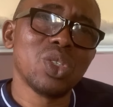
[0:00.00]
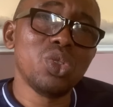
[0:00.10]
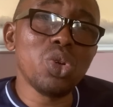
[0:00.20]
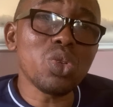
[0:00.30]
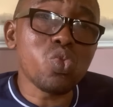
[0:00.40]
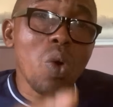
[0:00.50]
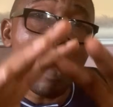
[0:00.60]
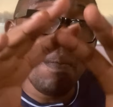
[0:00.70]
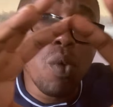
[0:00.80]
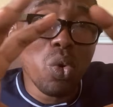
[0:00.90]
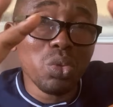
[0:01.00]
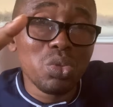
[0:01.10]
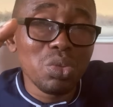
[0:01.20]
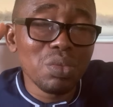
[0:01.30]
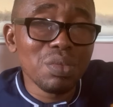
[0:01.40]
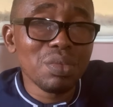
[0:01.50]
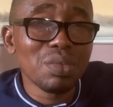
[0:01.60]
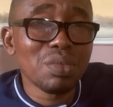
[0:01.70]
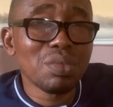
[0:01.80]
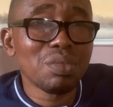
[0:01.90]
Just one mold
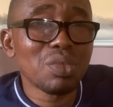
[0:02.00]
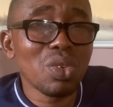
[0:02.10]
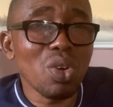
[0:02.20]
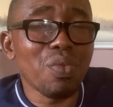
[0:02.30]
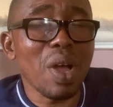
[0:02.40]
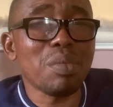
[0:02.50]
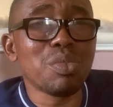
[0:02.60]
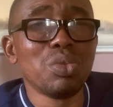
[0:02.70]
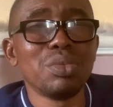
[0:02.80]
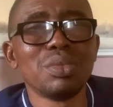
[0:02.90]
of akpu.